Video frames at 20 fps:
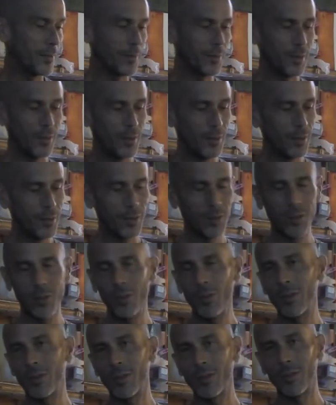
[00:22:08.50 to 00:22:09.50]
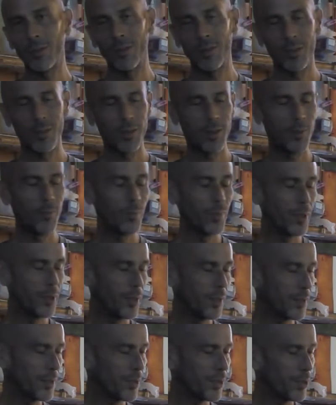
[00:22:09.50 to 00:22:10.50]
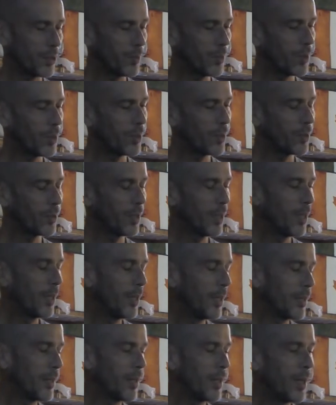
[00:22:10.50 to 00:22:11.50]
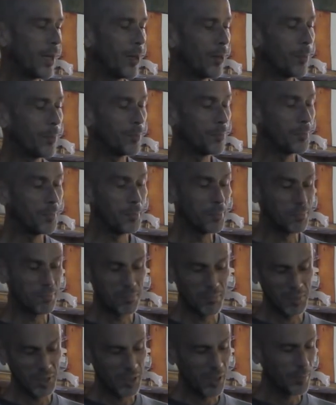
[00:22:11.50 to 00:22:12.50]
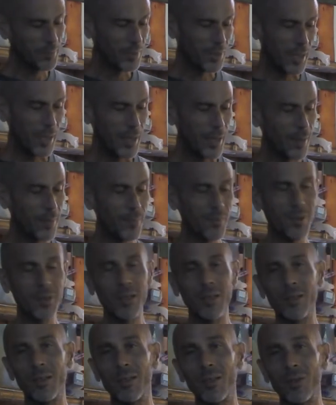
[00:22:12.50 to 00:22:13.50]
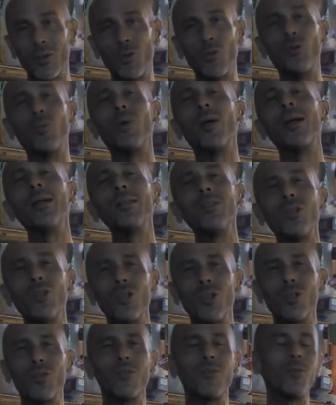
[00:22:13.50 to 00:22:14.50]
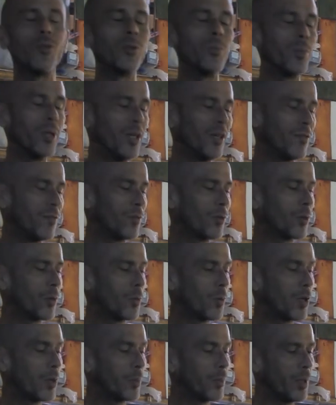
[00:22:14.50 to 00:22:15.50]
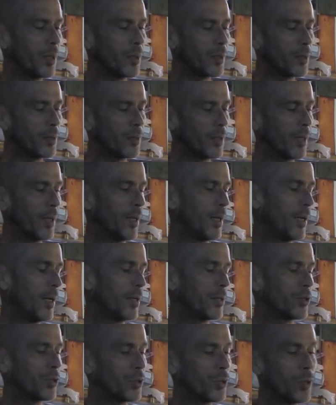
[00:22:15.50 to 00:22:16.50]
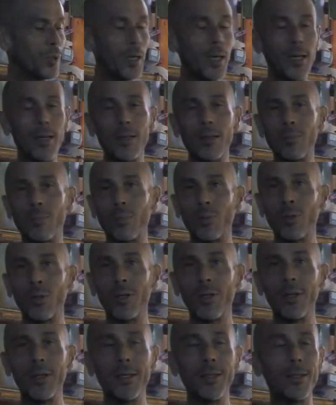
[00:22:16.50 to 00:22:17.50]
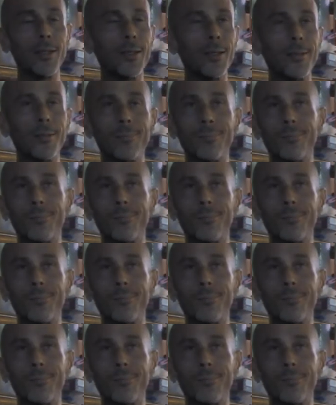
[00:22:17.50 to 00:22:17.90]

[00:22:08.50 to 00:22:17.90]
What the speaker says: you could do something similar. Now sometimes this is too much for me for one meal, so I'll put it in a